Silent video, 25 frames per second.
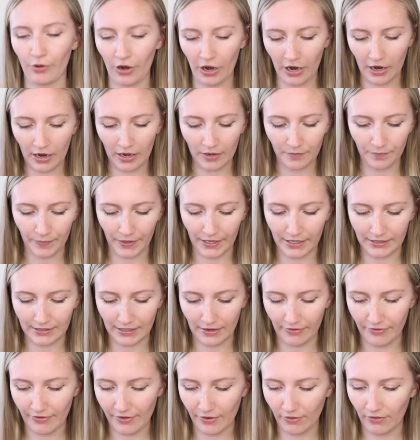bra
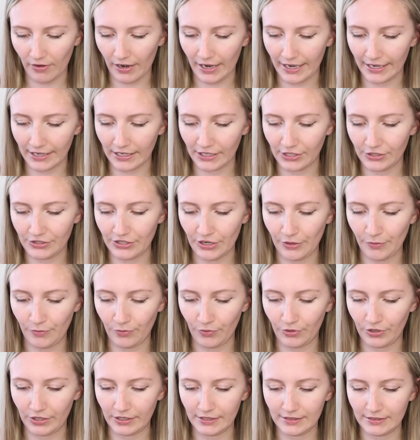because I feel like you
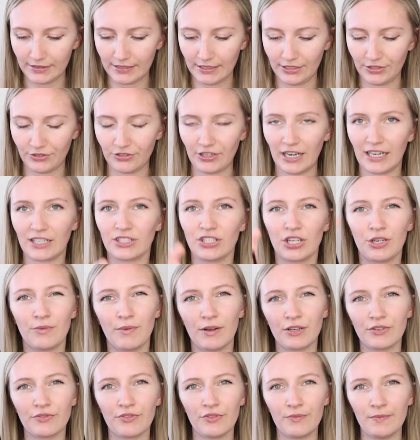don't want to distract
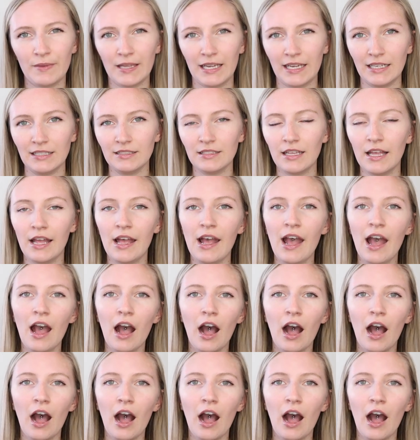too much from these.